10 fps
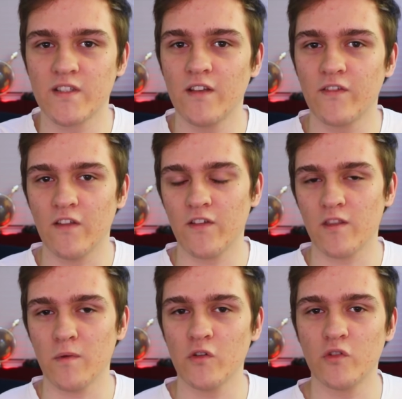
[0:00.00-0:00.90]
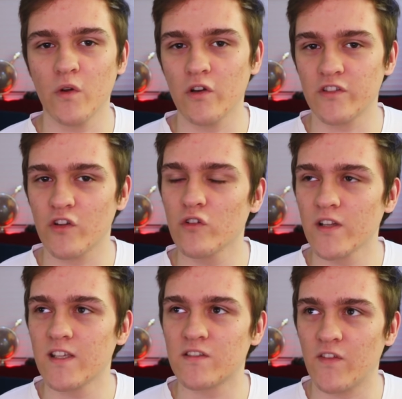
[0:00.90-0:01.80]
instead of giving them out to his
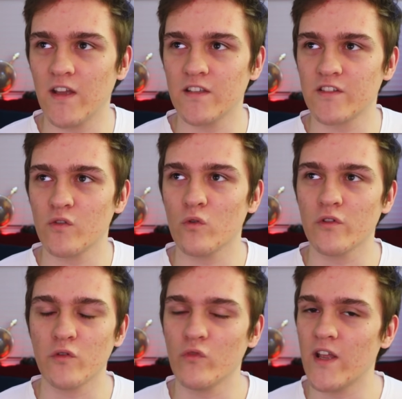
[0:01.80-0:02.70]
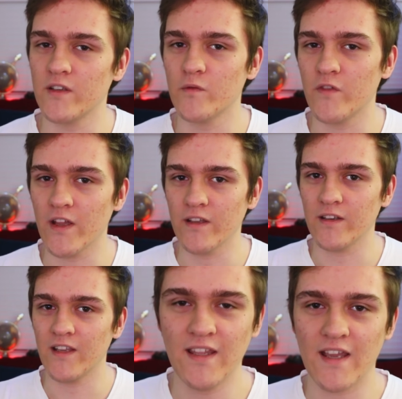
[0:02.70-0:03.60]
earliest fans or the random
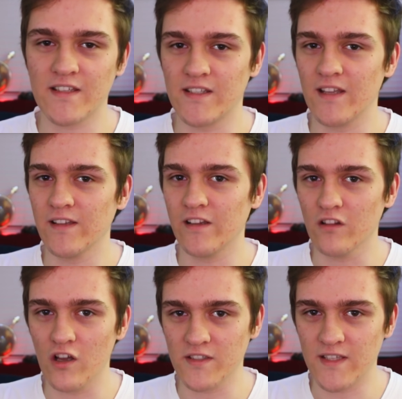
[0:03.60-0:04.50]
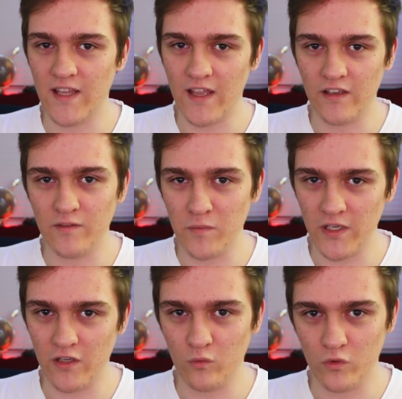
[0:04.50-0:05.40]
fan, he accidentally lost the eight
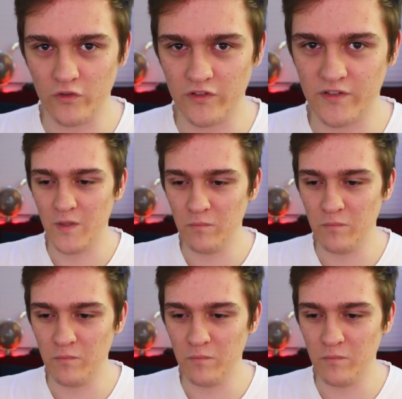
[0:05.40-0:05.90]
mini awards.